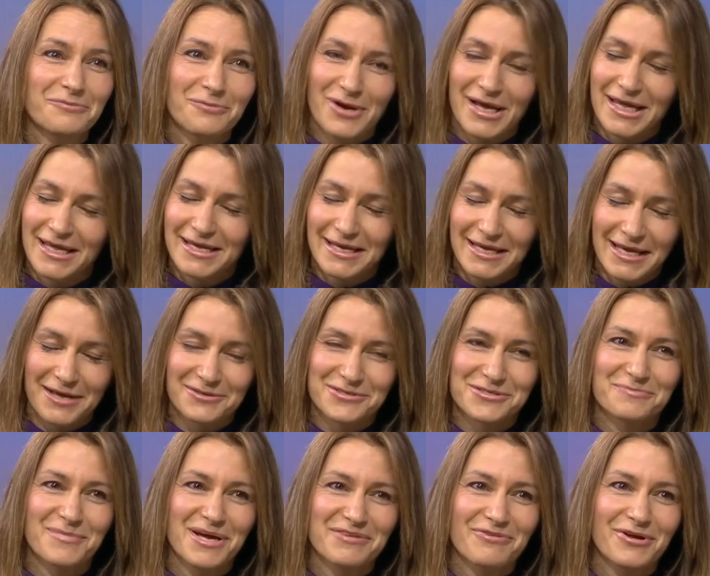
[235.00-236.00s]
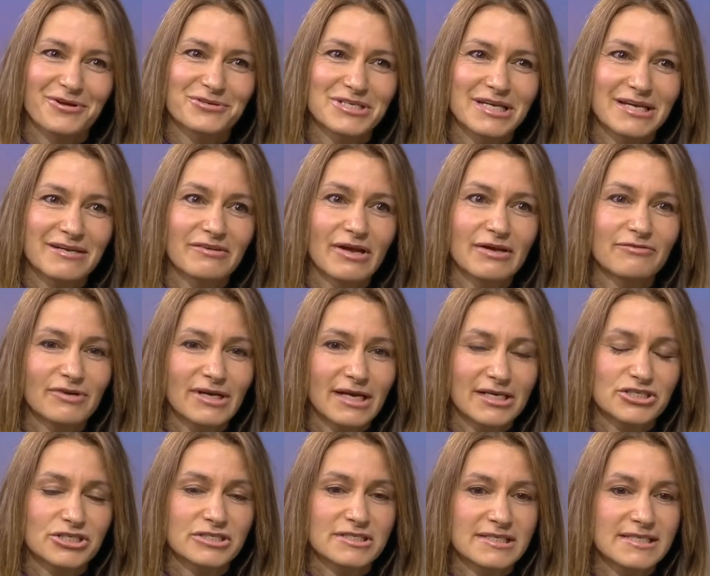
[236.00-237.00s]
Well, he can count on my vote in
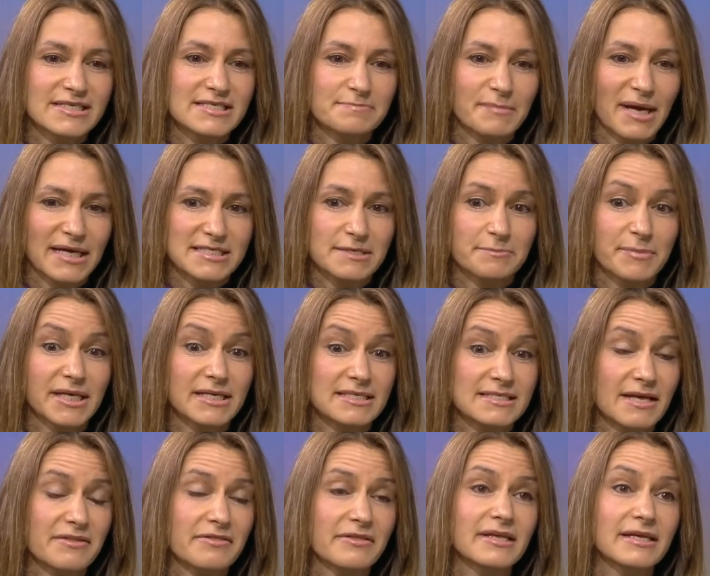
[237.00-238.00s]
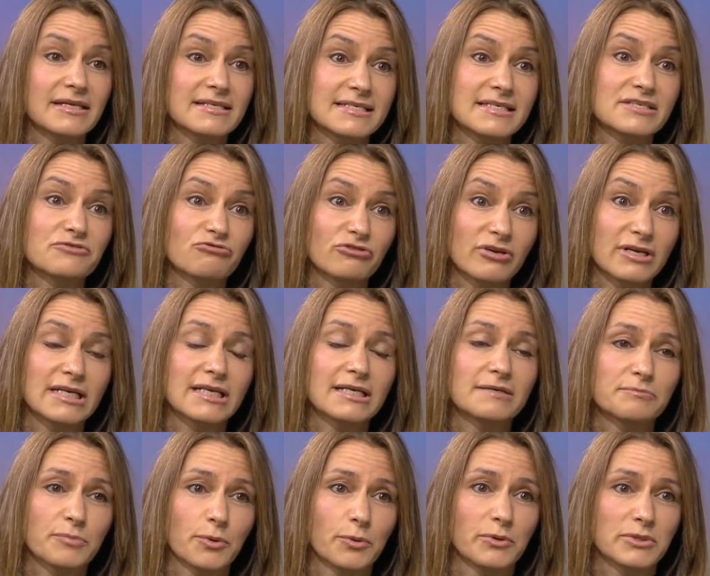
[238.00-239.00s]
relation to this matter, because I think it is really
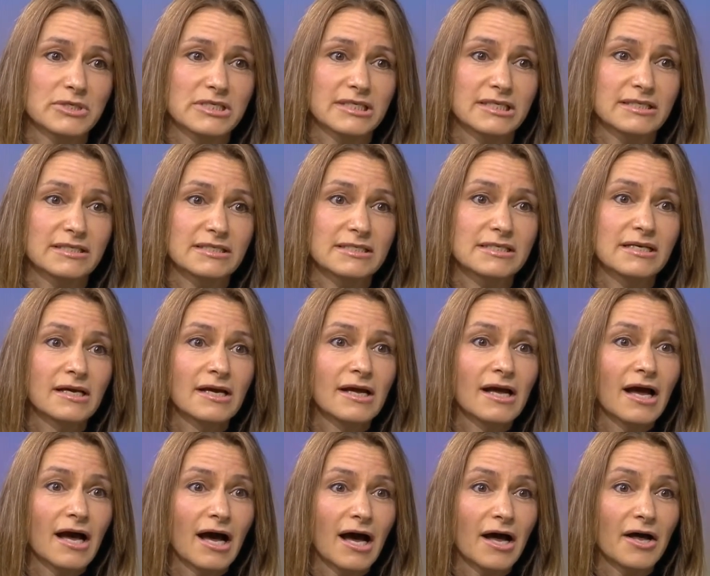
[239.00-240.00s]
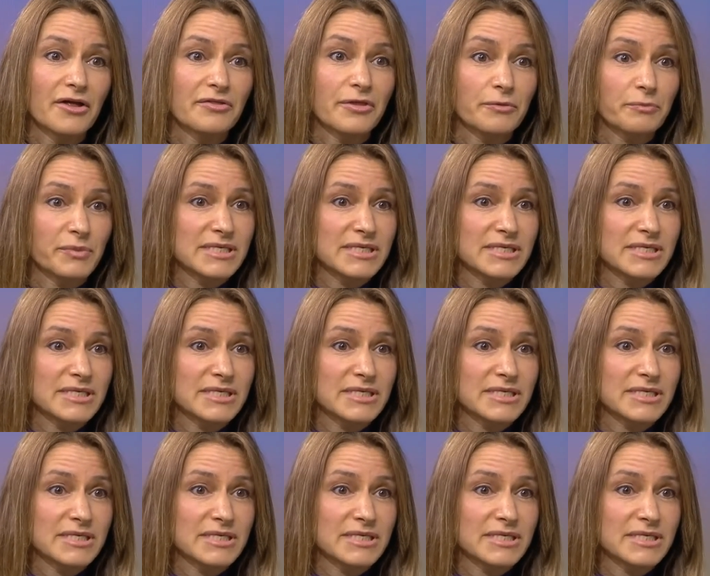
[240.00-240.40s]
important that we